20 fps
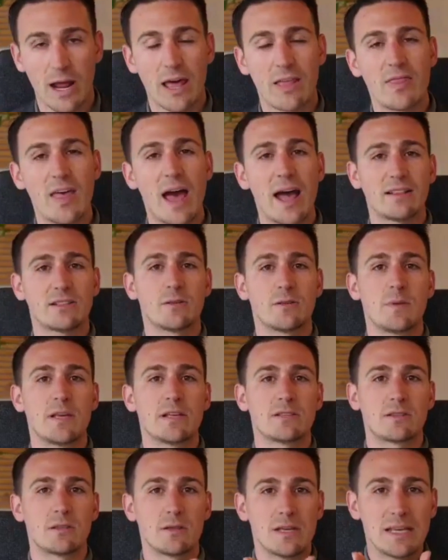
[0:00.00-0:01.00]
And that to me
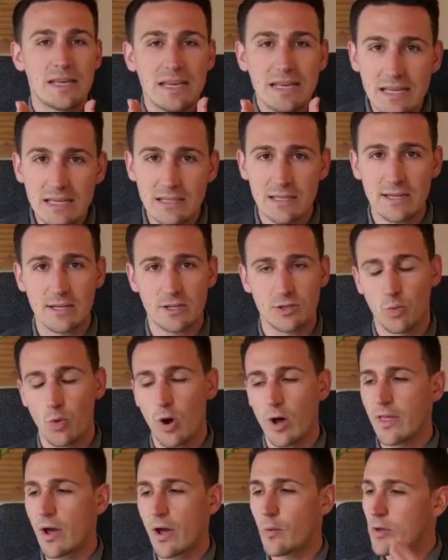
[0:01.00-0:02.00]
is the easiest
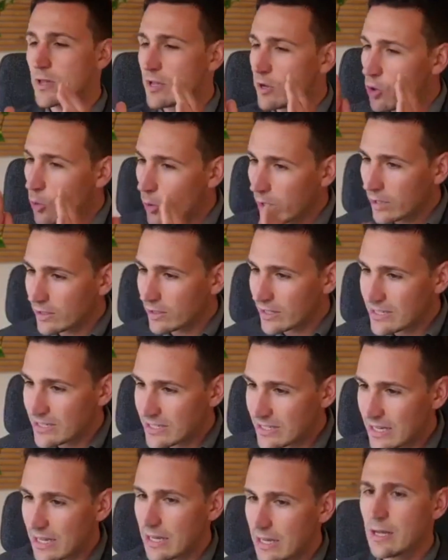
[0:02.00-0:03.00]
one that we can quickly
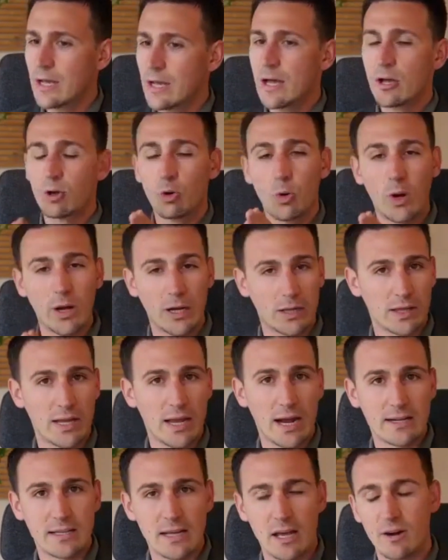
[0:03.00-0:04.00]
see, quickly
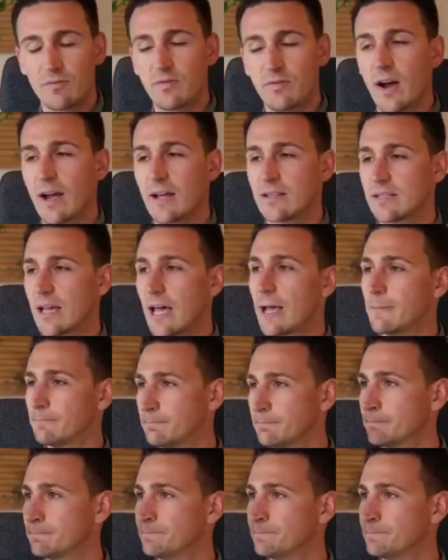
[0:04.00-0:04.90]
identify and say,